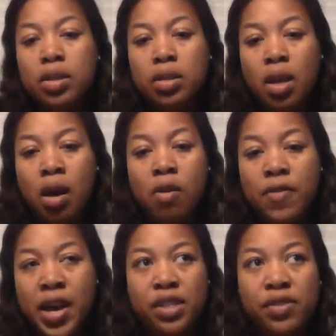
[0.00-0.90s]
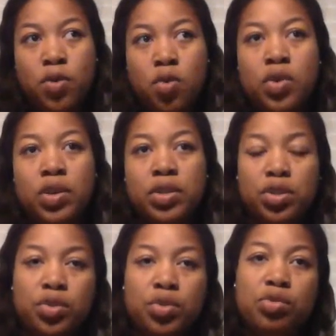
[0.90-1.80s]
So fast forward
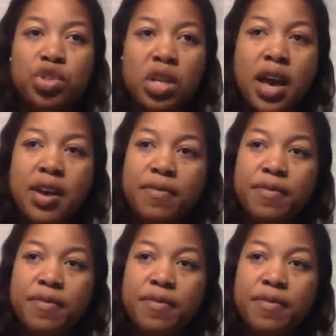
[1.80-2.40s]
to July of